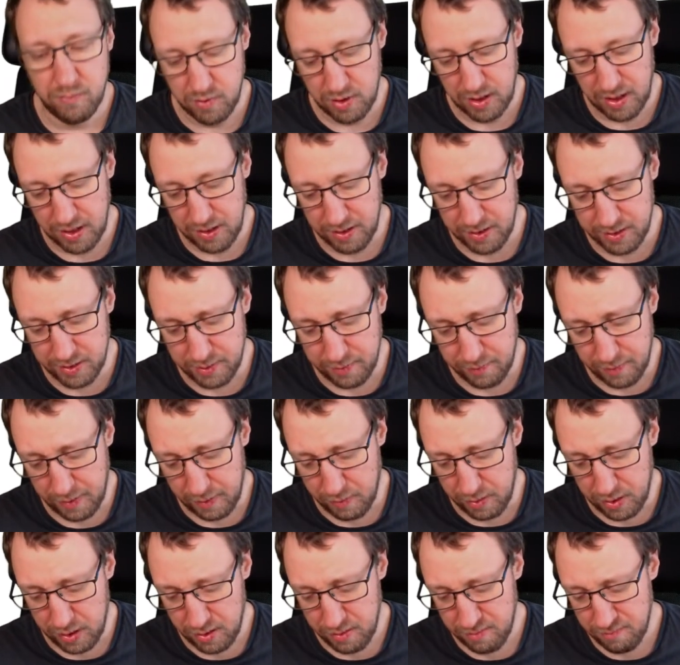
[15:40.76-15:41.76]
This is
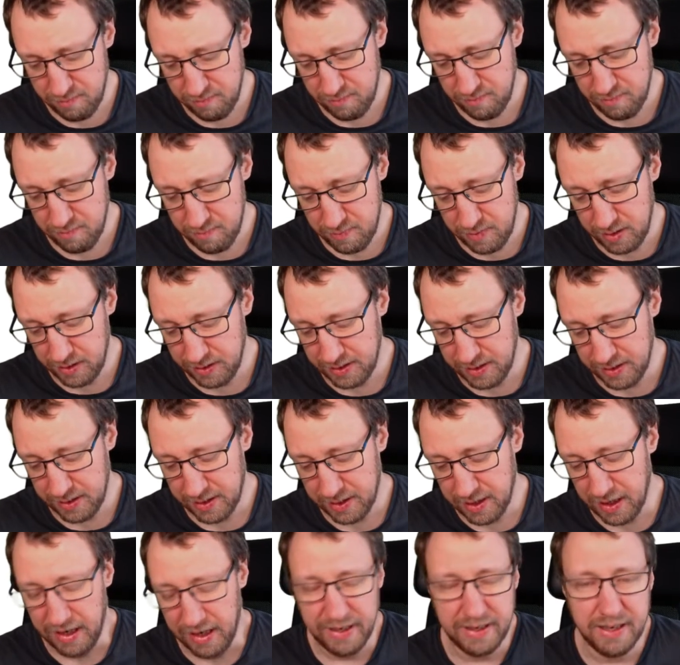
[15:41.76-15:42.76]
the
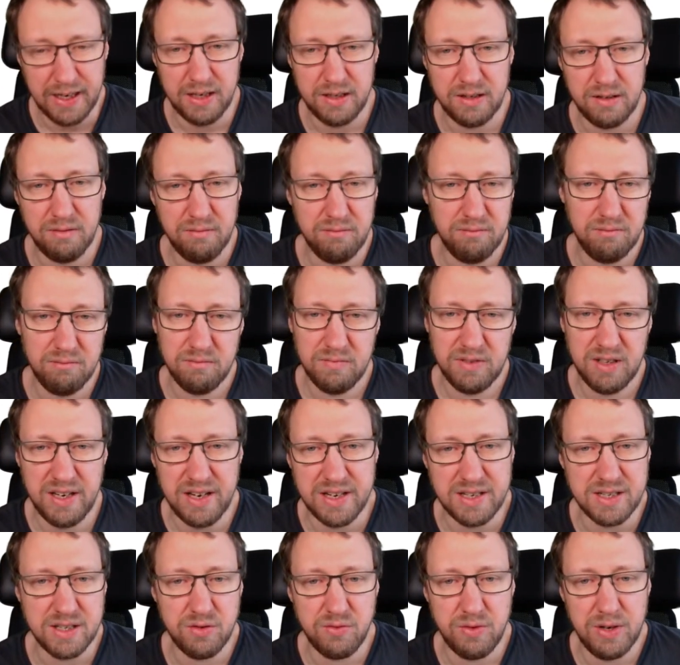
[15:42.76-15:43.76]
guy that
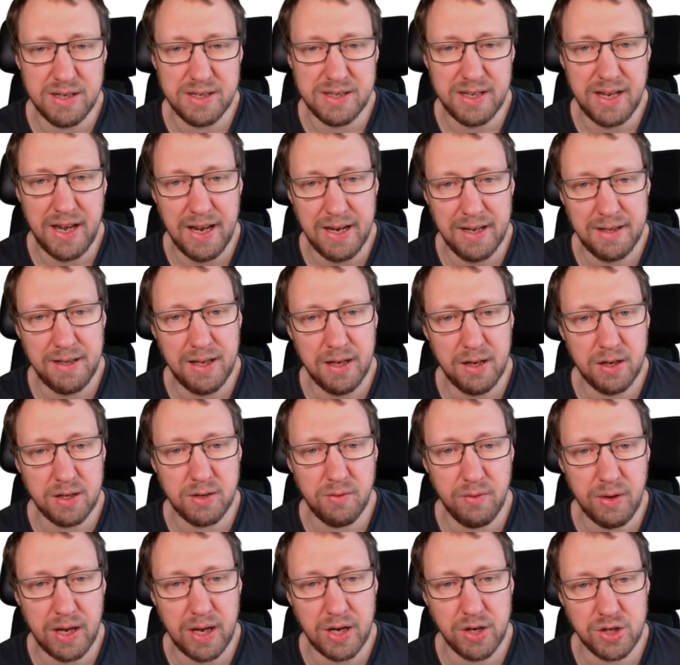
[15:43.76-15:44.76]
doesn't really say anything, so
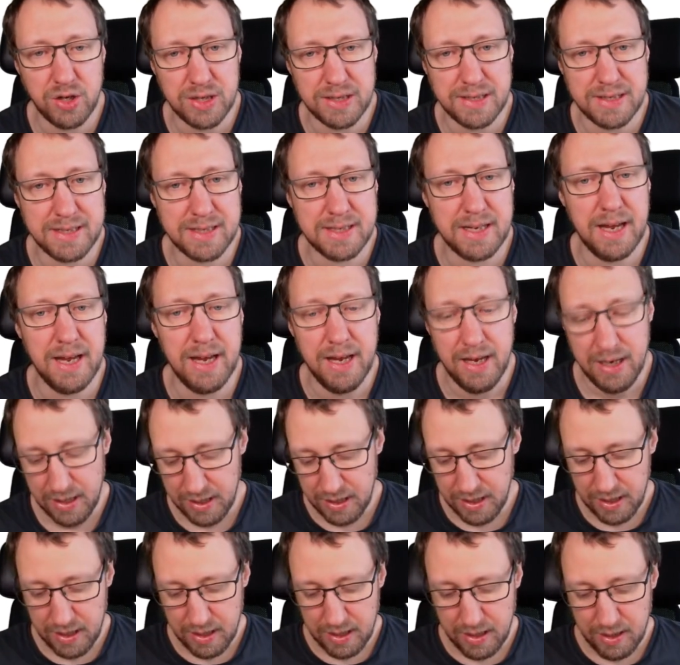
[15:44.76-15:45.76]
we can just say
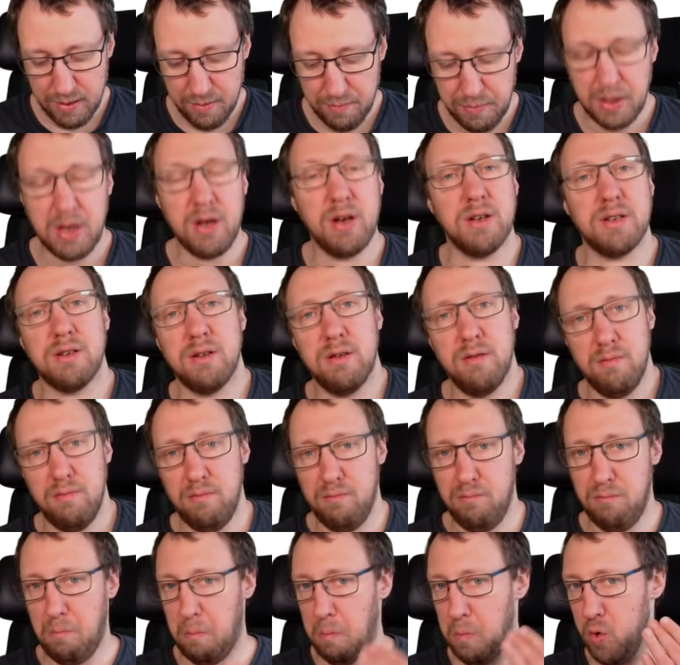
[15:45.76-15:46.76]

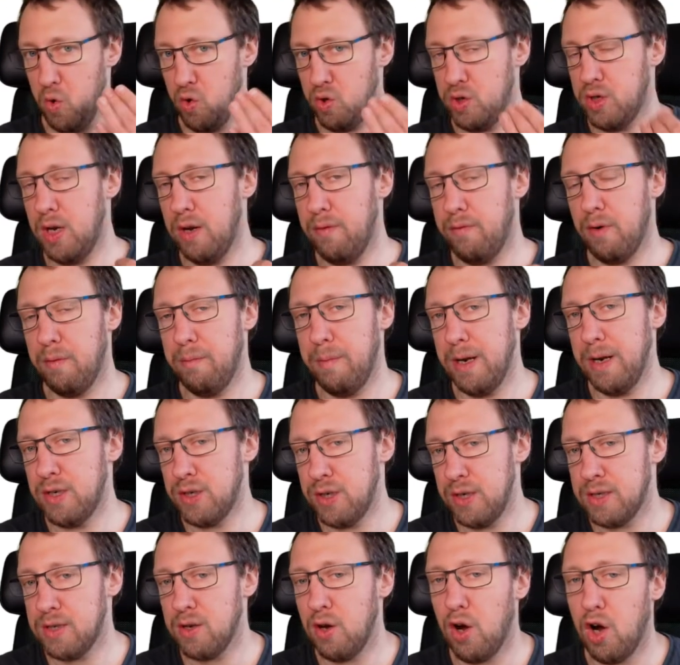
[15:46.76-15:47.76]
mutual information
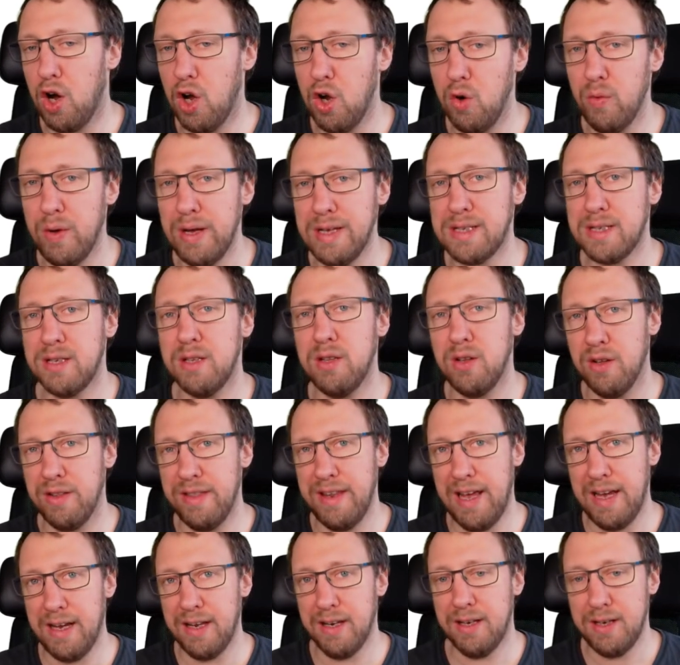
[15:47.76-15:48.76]
is always
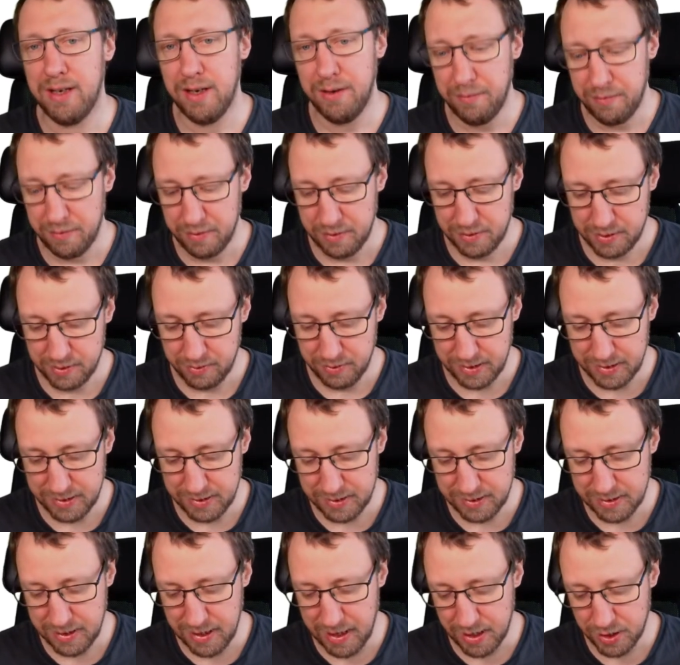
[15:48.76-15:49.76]
non-negative, so this
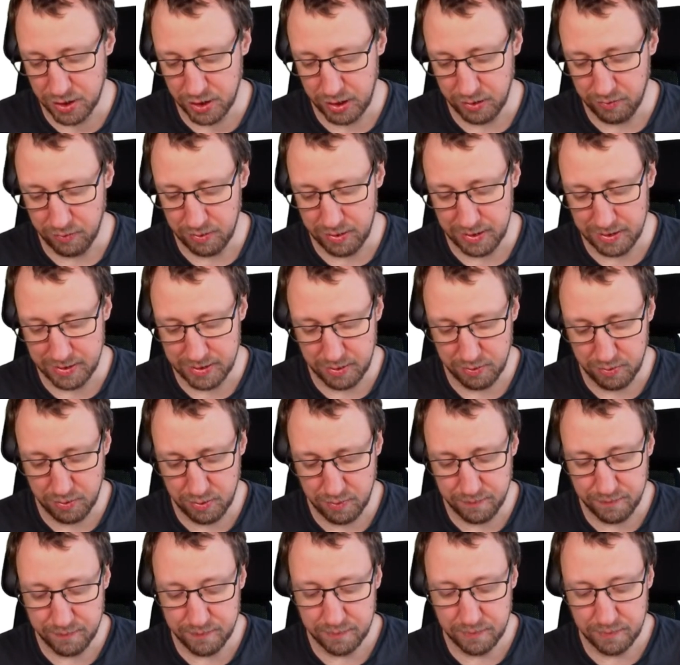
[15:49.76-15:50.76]
is larger equal than zero.